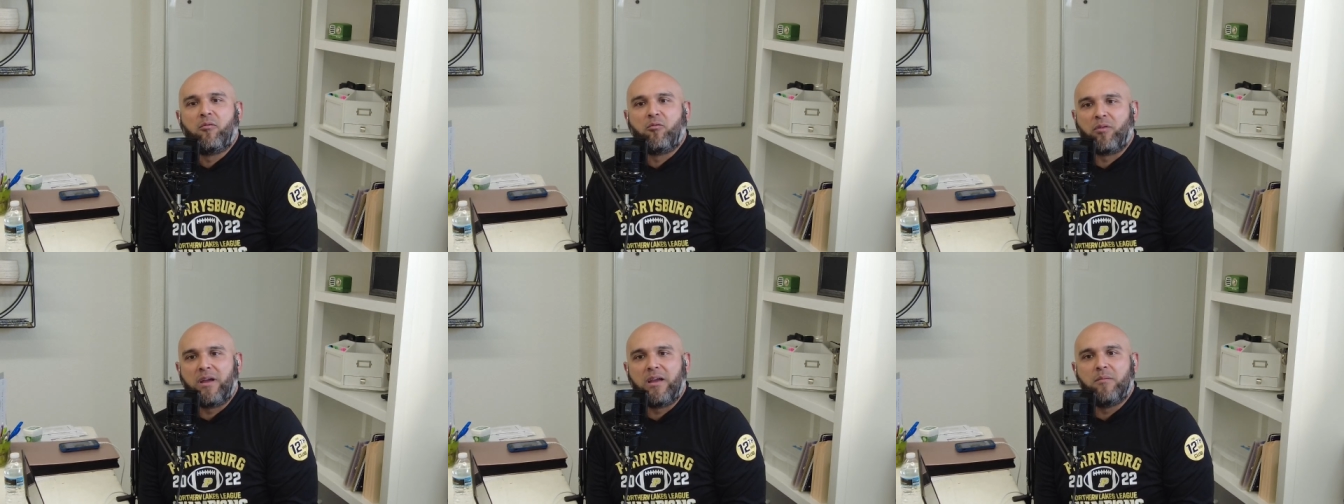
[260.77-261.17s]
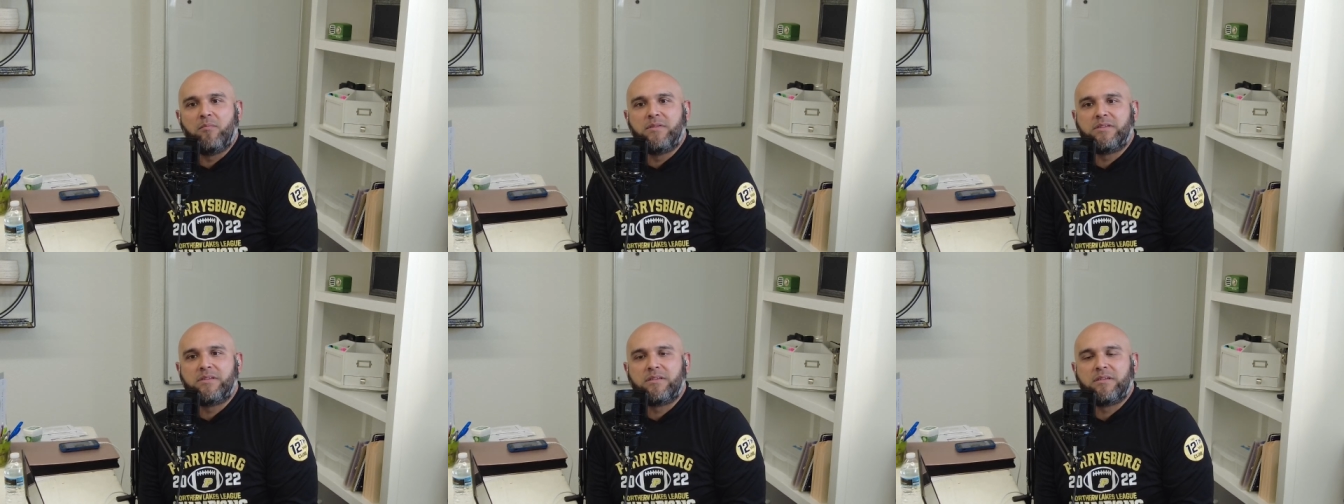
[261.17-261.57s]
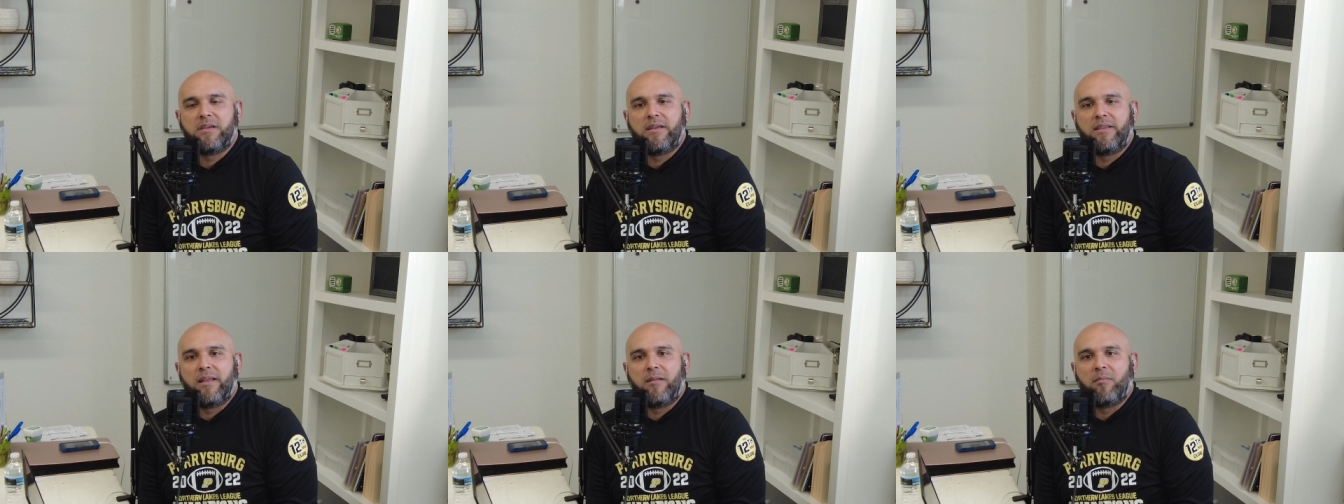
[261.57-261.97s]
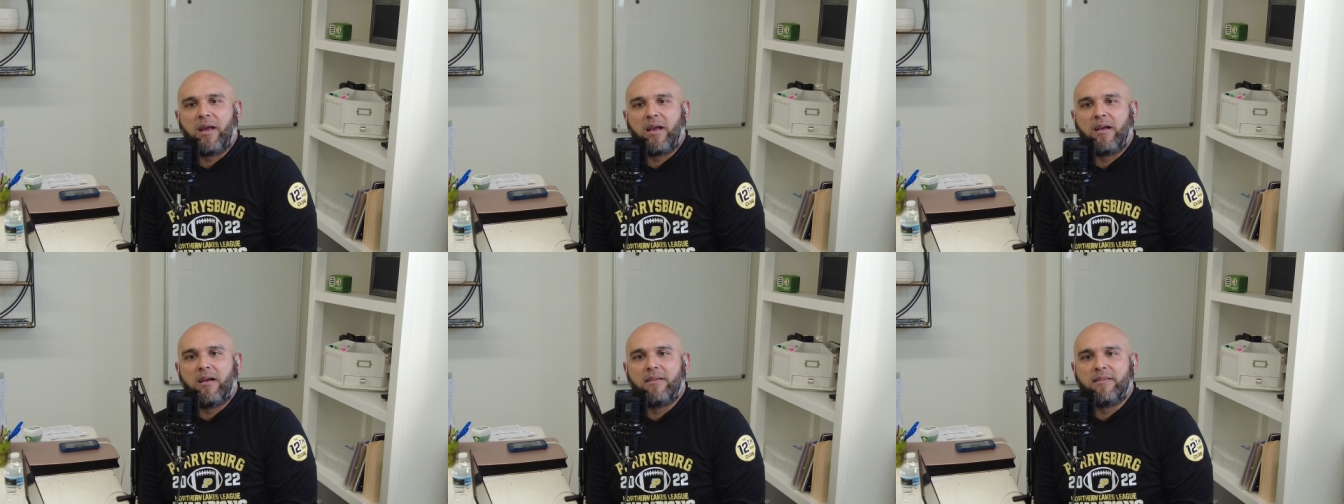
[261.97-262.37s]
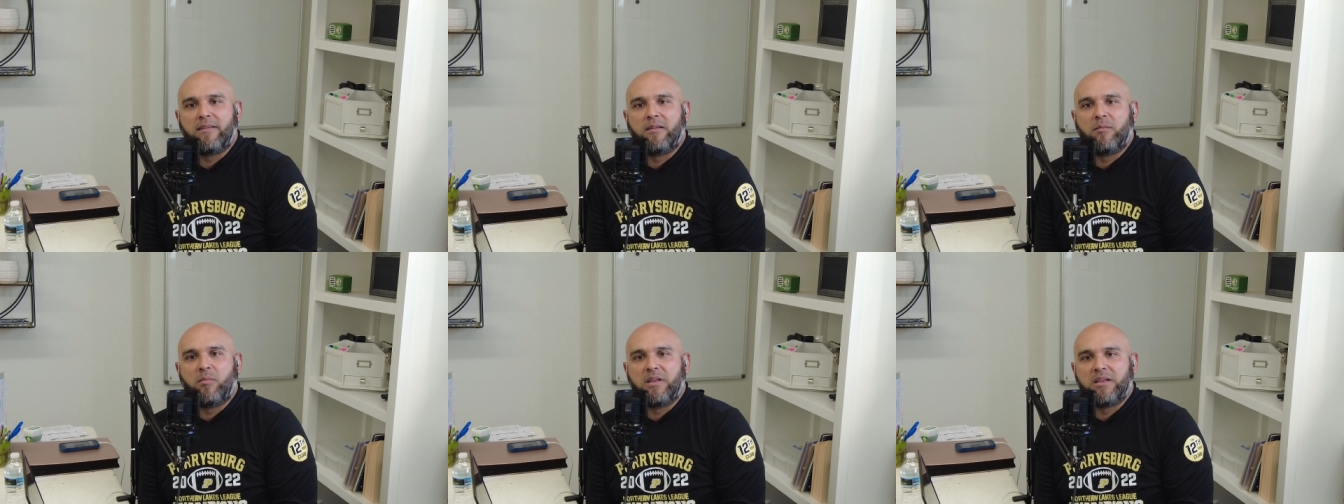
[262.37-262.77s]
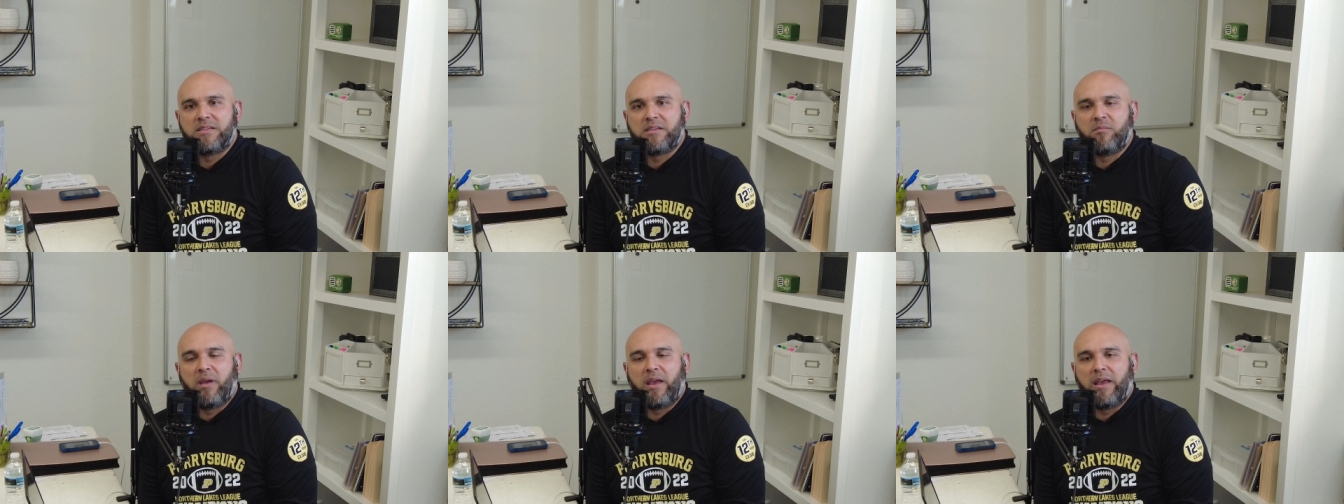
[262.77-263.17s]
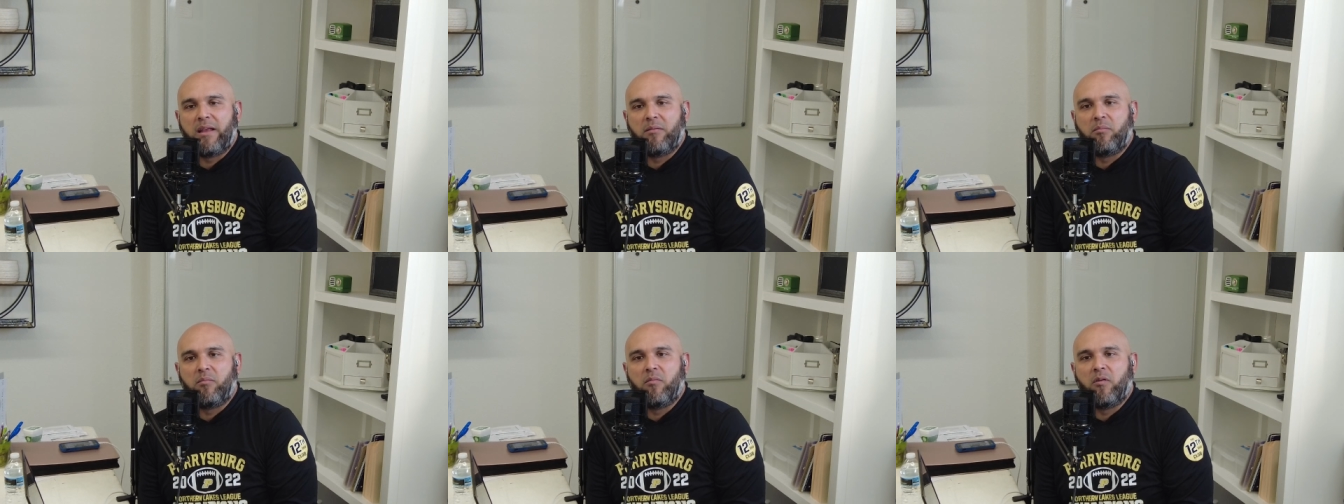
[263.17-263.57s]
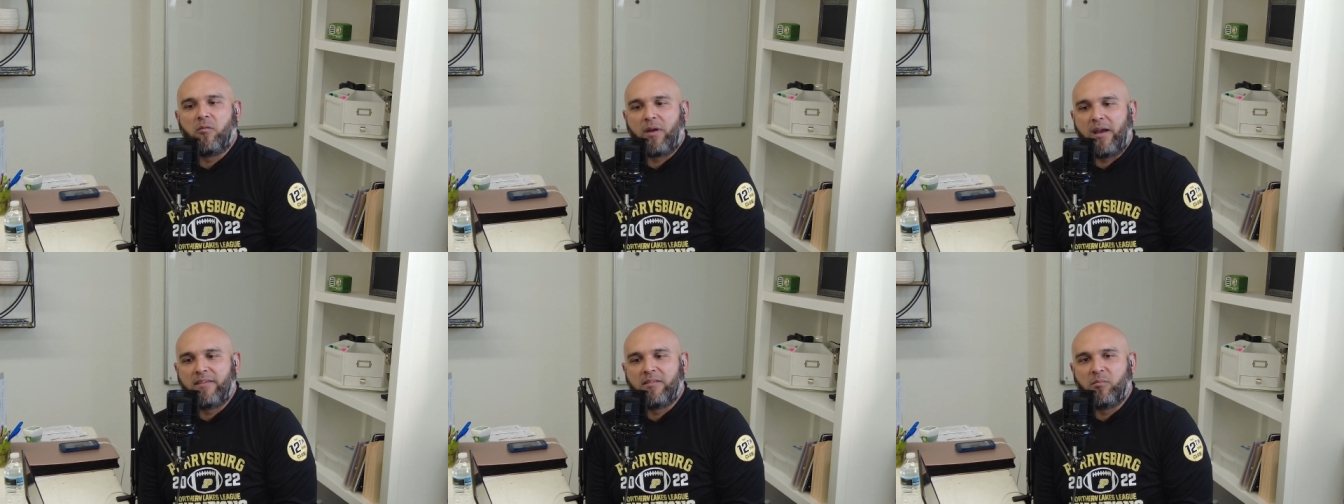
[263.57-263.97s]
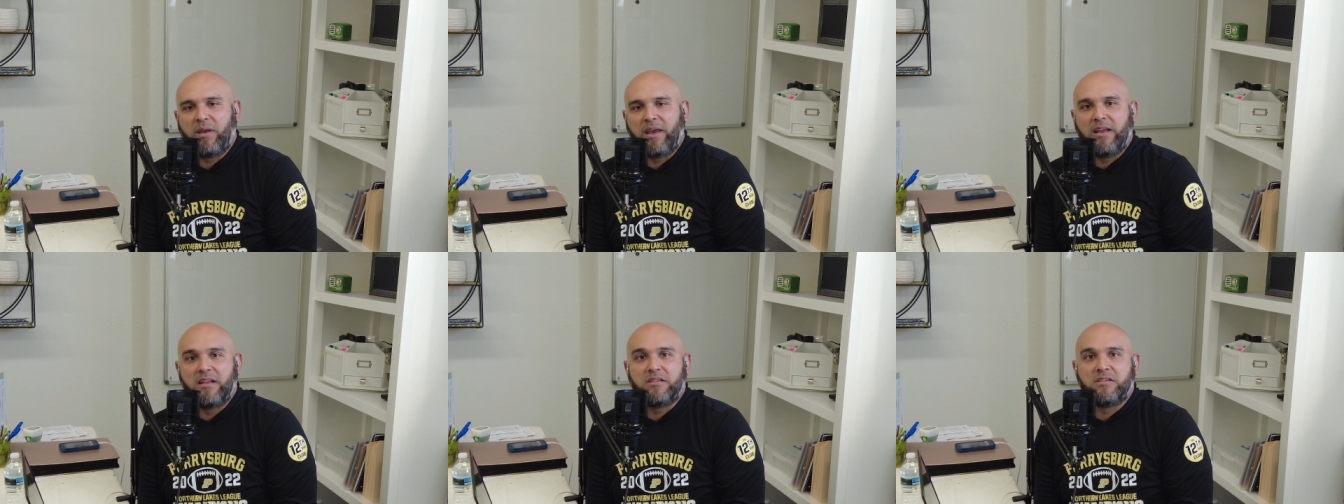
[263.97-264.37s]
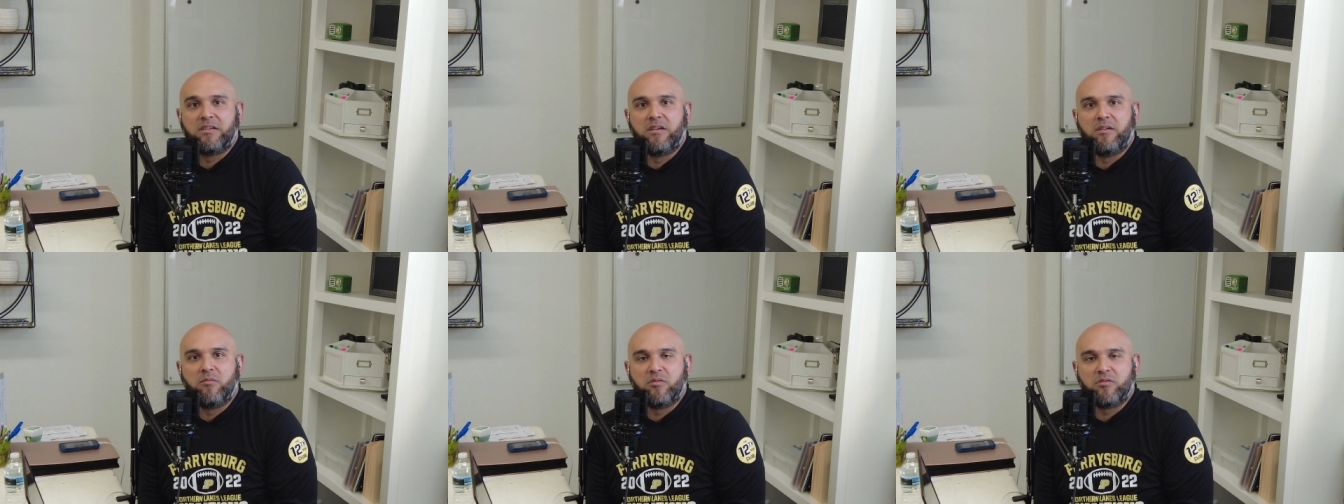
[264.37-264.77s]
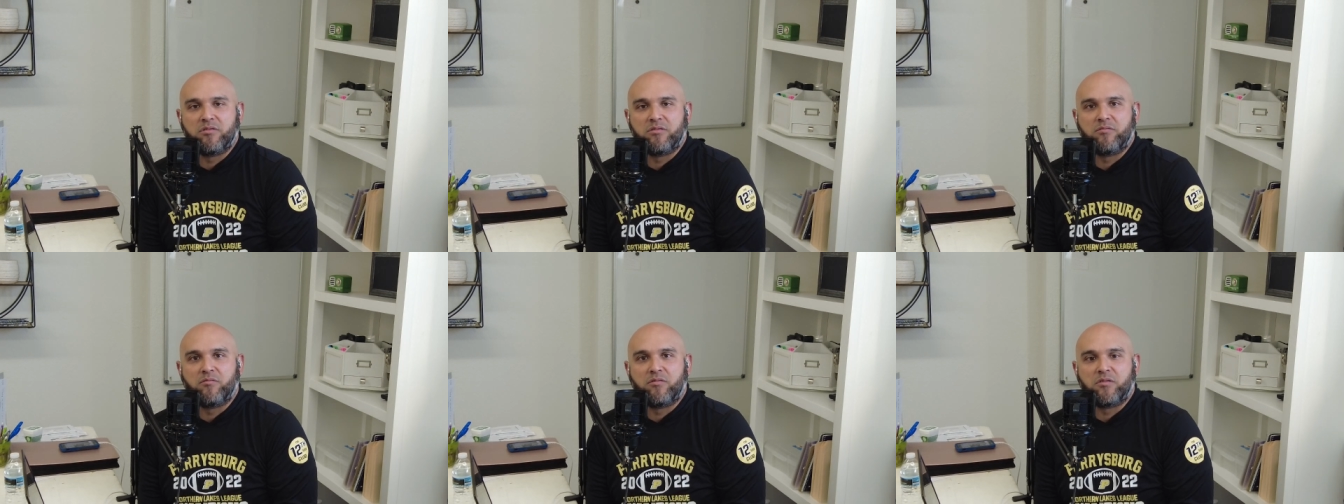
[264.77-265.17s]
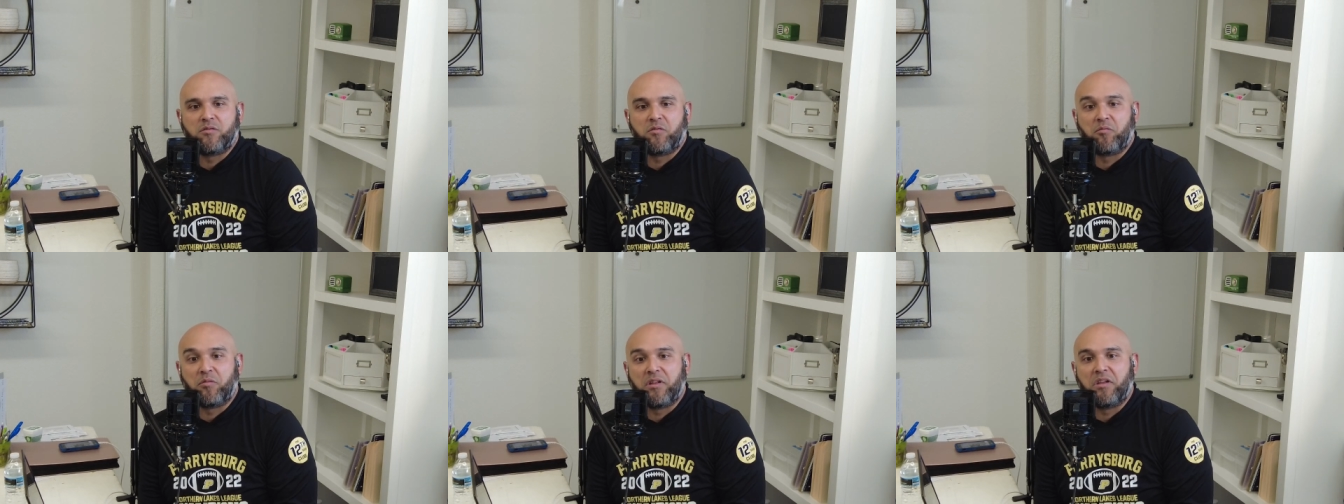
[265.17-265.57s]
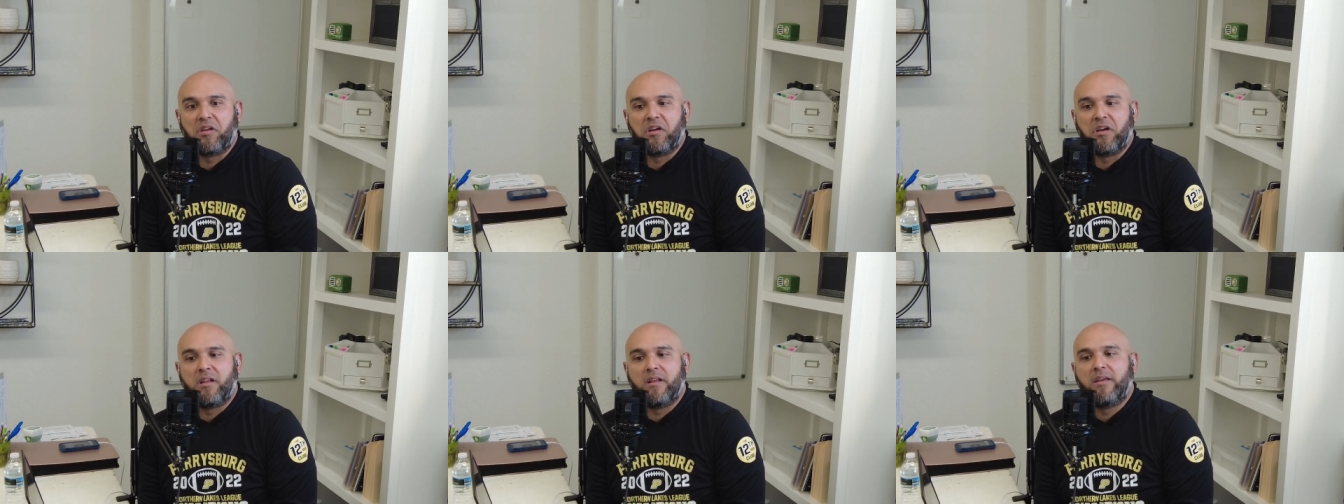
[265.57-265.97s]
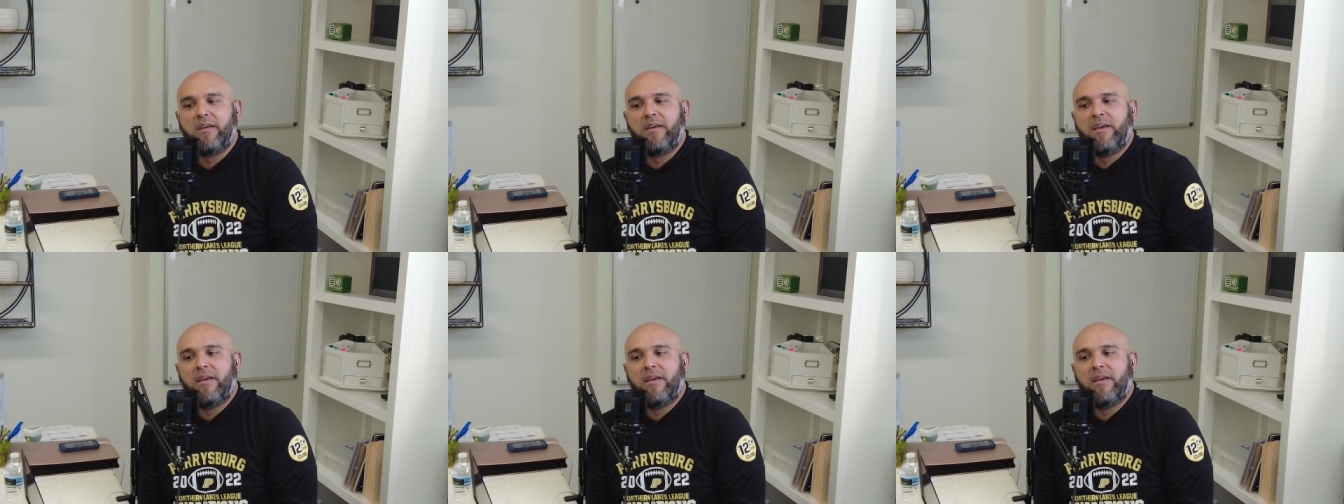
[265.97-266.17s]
ribs, and then my cousin Melissa made rice and beans, which was which were really good,